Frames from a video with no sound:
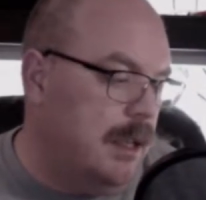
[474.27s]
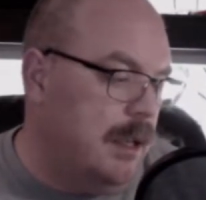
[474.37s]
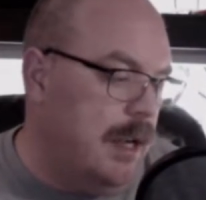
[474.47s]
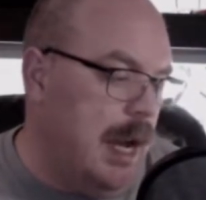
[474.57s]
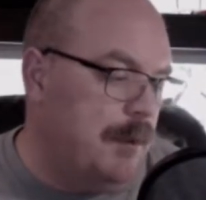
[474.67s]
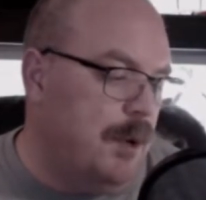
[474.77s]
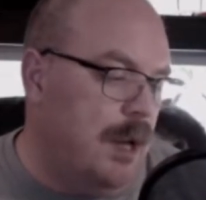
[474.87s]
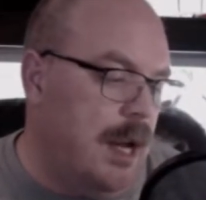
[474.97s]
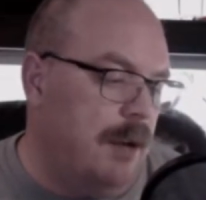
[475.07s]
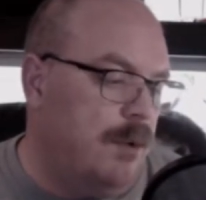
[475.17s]
animal
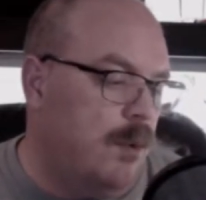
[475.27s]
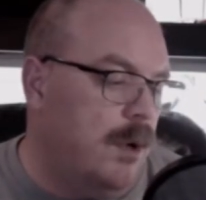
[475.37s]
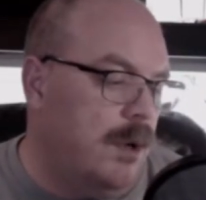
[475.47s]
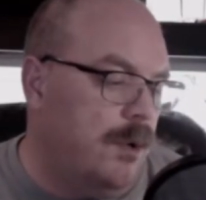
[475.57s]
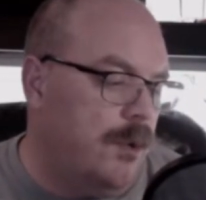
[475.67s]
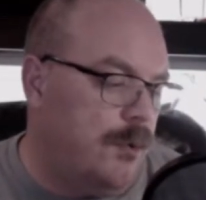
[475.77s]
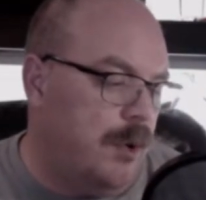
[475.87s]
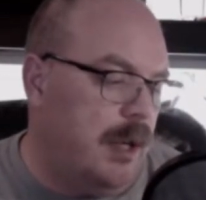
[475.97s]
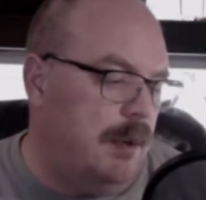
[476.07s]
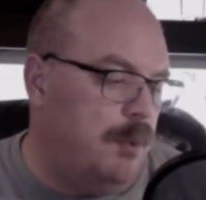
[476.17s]
hide for
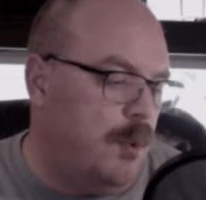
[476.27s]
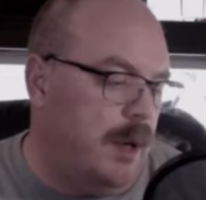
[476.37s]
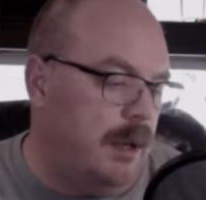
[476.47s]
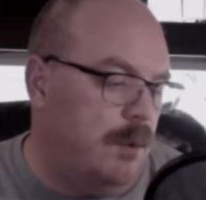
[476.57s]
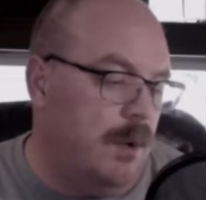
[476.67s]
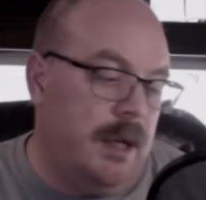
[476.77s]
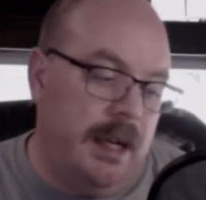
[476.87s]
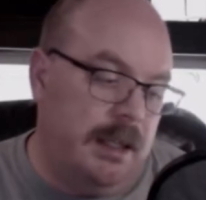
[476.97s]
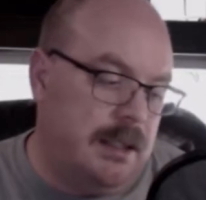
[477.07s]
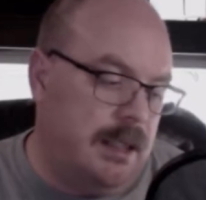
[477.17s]

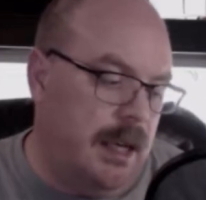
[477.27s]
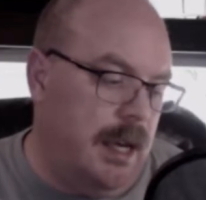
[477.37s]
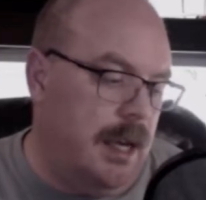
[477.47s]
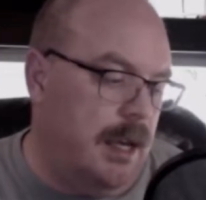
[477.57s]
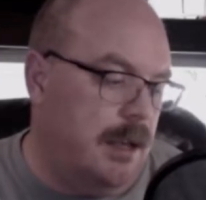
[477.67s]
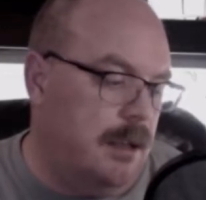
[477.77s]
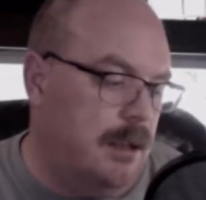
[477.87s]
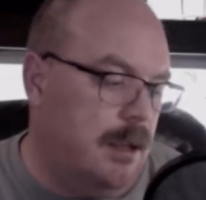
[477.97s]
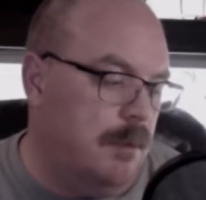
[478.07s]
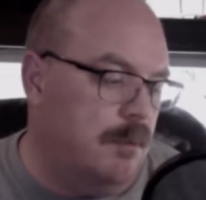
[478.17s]
103.18, and
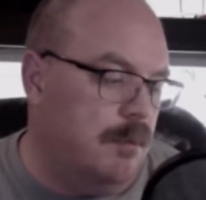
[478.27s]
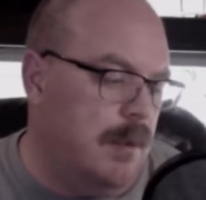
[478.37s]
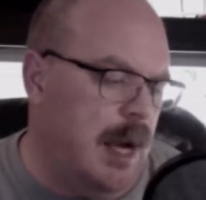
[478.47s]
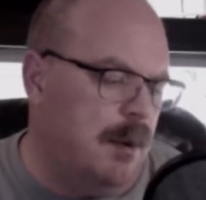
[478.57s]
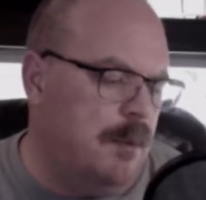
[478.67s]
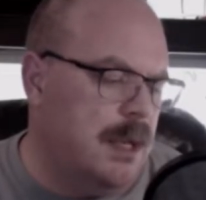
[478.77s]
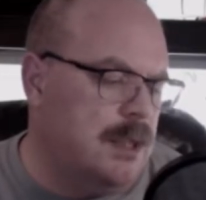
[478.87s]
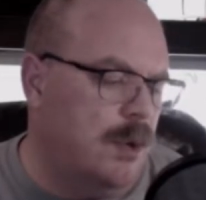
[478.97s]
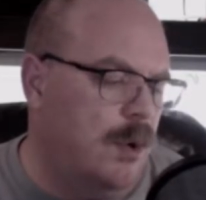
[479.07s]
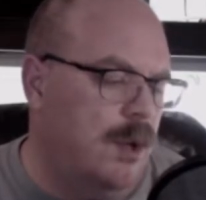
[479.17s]
the animal
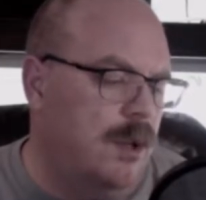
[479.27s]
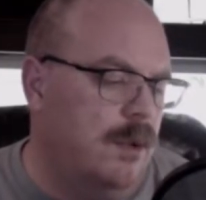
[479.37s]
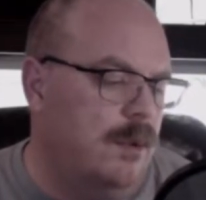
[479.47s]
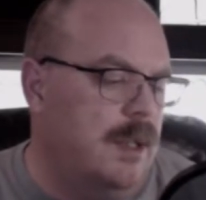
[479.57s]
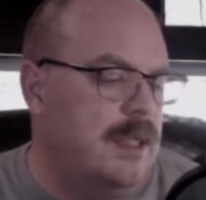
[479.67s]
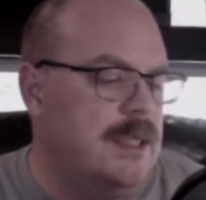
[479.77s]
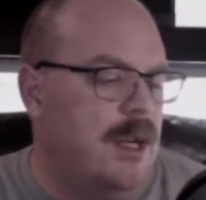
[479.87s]
muscle oil was